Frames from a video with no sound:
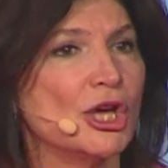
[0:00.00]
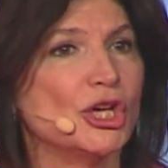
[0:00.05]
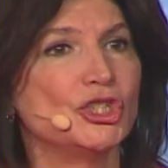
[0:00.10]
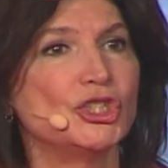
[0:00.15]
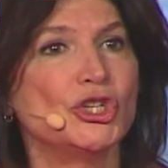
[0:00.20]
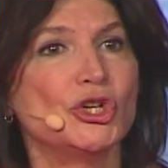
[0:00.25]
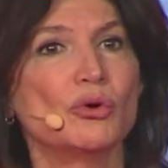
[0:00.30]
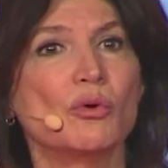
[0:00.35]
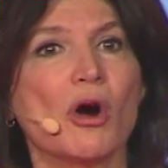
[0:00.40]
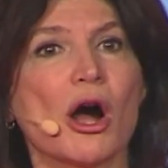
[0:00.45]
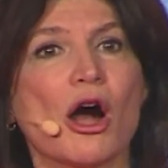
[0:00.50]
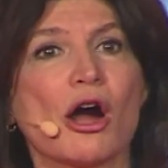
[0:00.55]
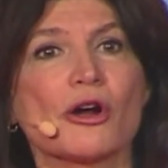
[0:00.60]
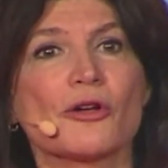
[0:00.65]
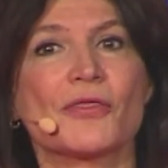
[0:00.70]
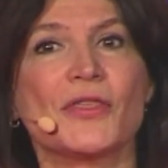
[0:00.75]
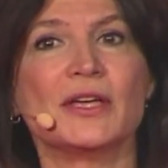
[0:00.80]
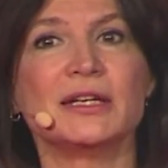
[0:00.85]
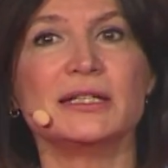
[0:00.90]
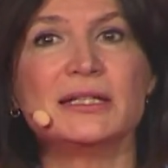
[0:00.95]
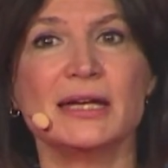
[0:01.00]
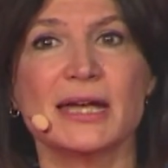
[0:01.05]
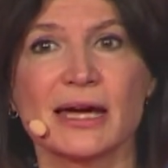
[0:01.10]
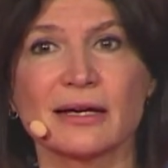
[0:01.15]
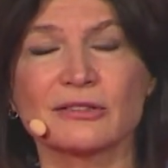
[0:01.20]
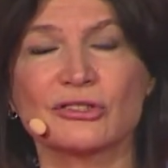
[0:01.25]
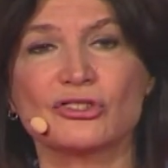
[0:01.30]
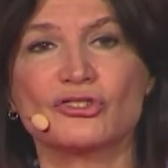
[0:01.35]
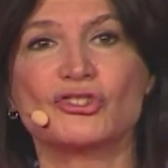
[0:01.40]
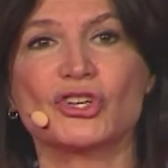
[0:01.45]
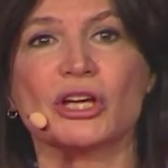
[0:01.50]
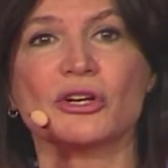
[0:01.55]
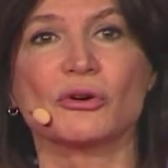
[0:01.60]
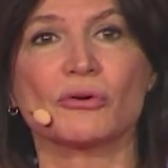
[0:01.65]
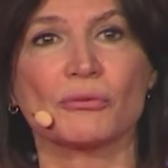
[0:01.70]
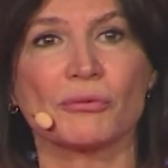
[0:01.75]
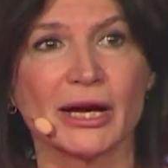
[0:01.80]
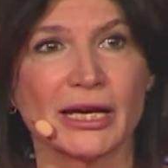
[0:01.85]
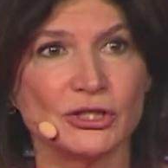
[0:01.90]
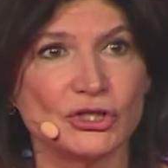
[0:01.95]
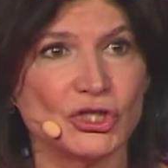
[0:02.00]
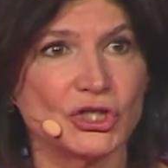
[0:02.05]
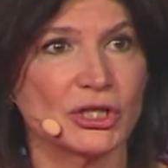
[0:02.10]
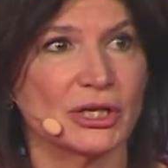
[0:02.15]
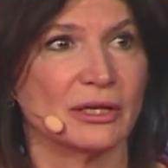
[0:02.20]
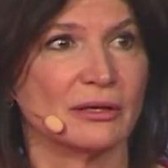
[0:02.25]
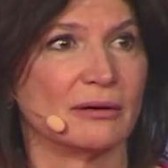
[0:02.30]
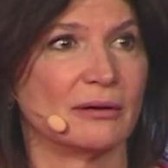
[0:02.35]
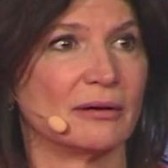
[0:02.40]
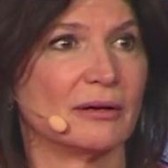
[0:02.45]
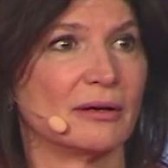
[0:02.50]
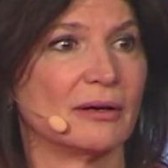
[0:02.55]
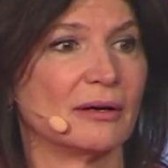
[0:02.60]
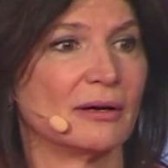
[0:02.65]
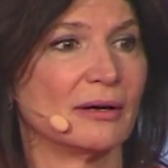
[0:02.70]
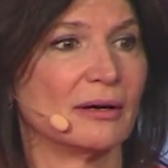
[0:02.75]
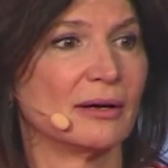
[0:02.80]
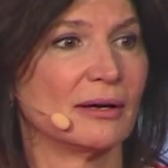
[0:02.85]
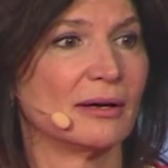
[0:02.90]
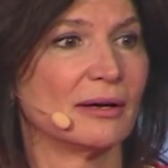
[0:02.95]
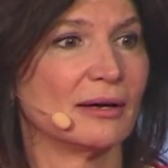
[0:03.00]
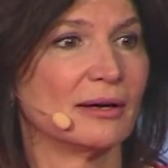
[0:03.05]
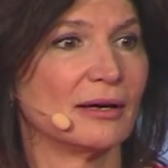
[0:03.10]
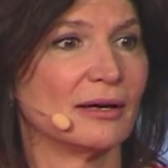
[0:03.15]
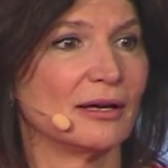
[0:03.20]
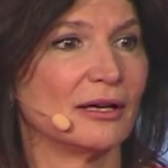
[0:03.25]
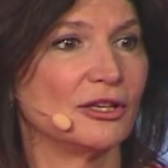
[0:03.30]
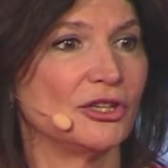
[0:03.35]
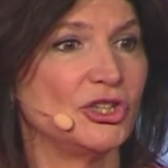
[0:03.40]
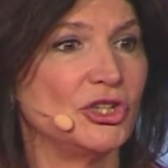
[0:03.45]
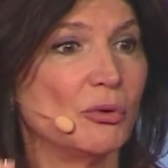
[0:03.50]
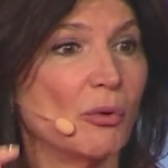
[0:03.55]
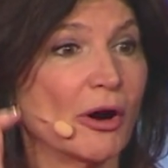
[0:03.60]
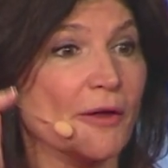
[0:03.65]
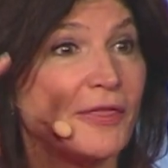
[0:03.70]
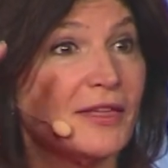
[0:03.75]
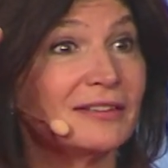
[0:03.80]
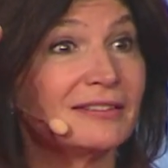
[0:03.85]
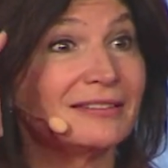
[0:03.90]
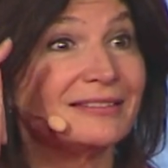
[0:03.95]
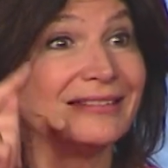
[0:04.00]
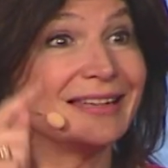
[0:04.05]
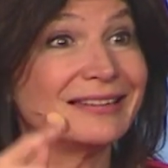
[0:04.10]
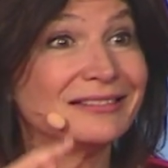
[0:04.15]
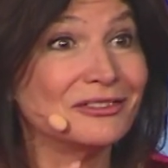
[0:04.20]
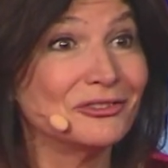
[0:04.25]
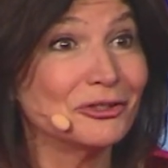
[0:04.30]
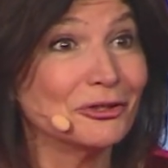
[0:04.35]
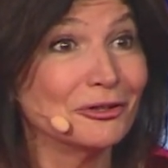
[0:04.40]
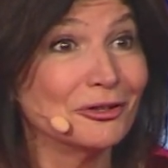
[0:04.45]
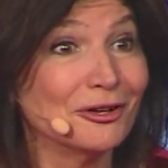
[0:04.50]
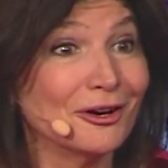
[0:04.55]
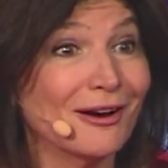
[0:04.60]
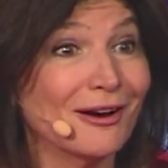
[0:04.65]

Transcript: You are the next generation. You are the center